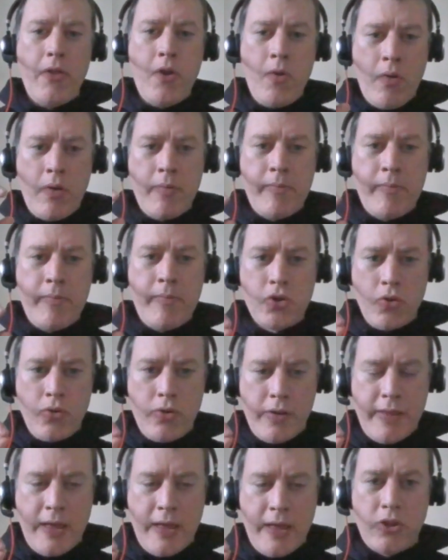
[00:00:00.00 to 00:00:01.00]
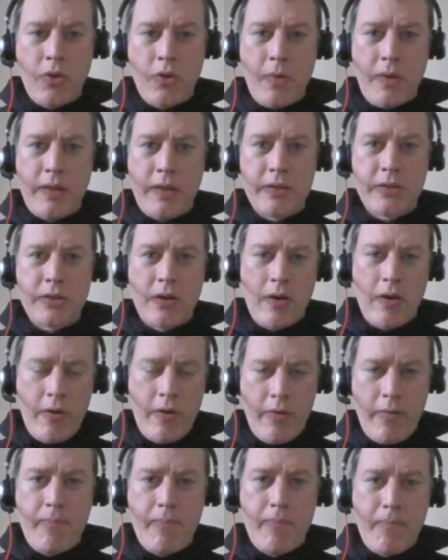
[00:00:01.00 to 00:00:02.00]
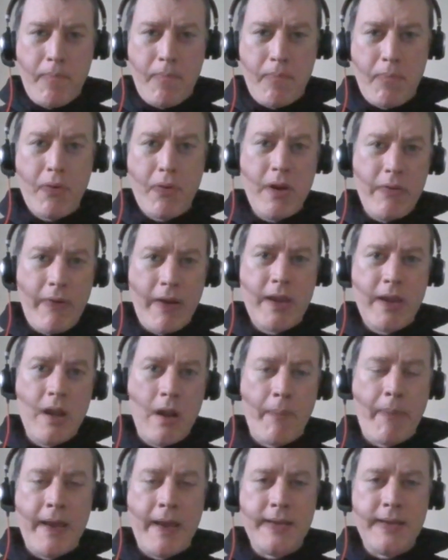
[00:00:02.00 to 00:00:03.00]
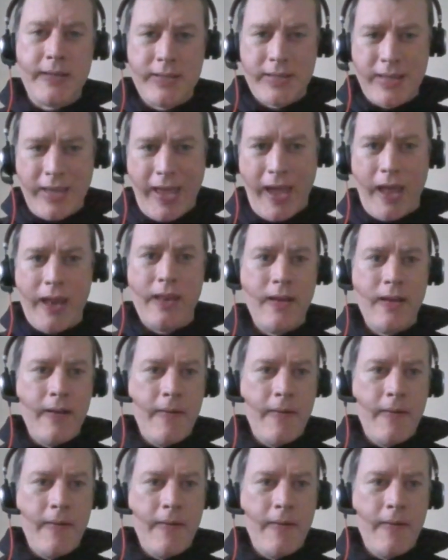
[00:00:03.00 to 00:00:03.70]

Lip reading: you want to make sure that they're doing this on a pretty regular basis. Again,